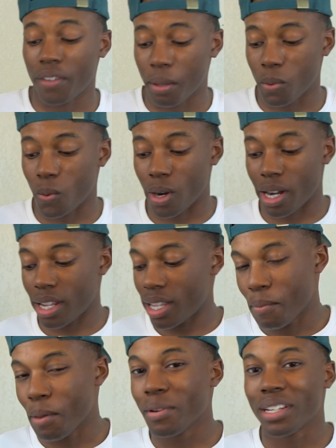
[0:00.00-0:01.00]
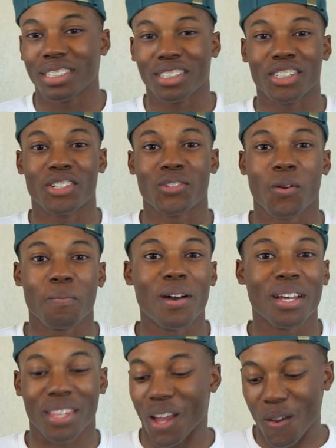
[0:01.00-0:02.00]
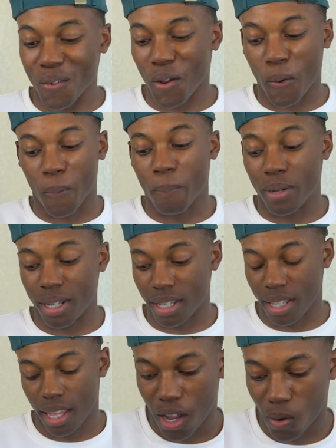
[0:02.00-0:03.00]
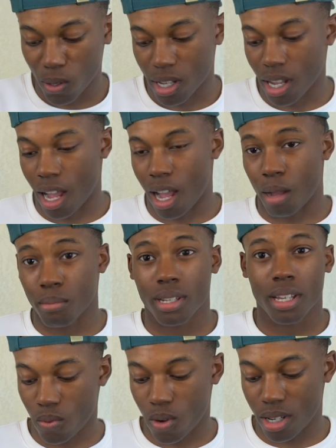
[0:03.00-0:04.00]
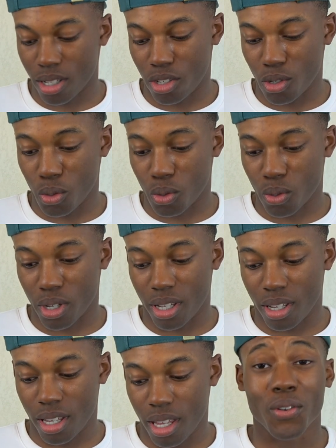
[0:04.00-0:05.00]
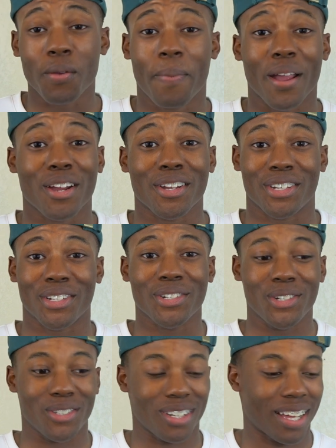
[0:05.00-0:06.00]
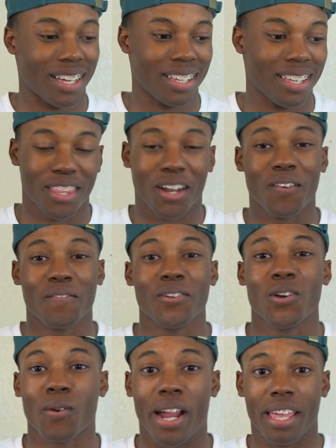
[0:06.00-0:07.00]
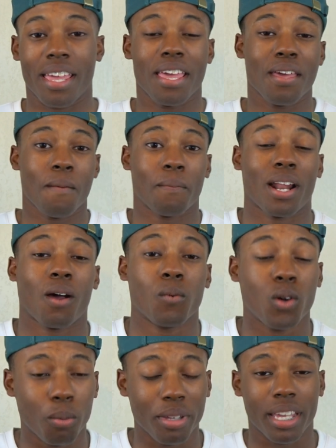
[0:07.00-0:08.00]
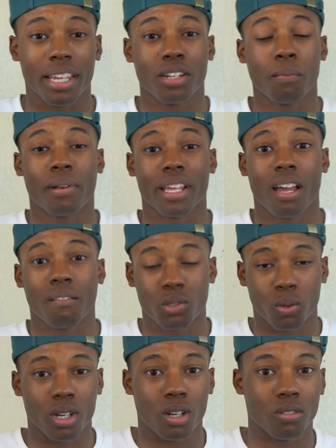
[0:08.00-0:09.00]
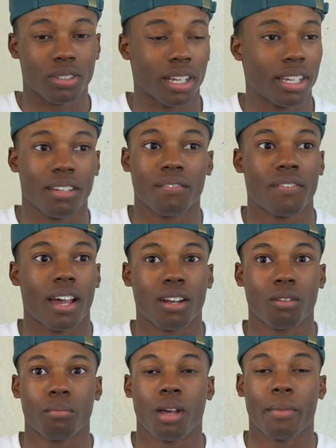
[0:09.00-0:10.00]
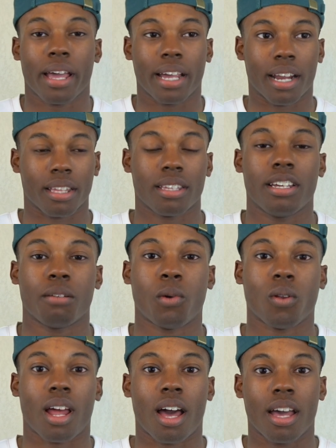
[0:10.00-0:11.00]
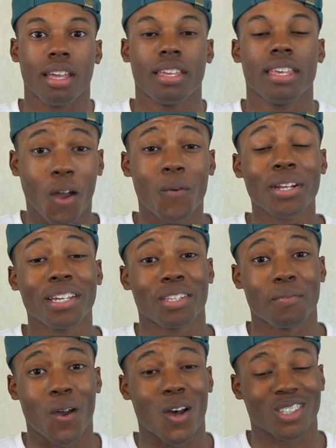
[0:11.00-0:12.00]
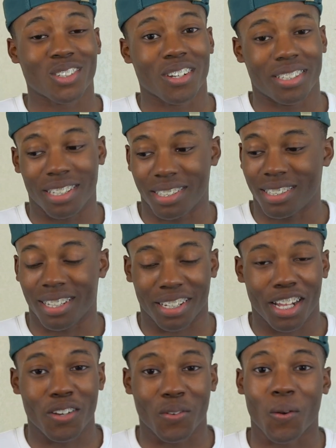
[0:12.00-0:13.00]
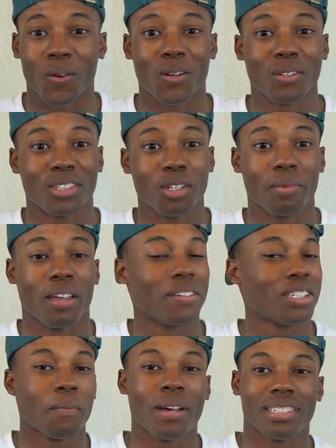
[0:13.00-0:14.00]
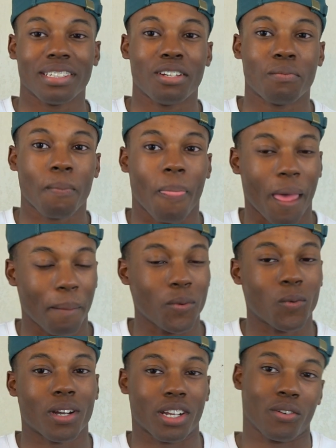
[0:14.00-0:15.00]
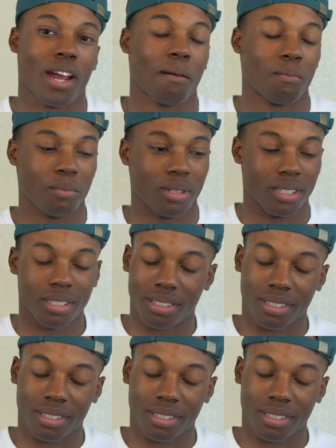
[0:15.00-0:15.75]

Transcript: February. Maybe because it's a short month, I don't know, but I only copped three pairs of shoes. Like, that don't feel right. But I will be getting them playoff 12s. I couldn't find them. I might gotta get them online. I wanna get them All-Star 60s. Like, they growing on to me. Every time I see them, I be wanting to grab them, but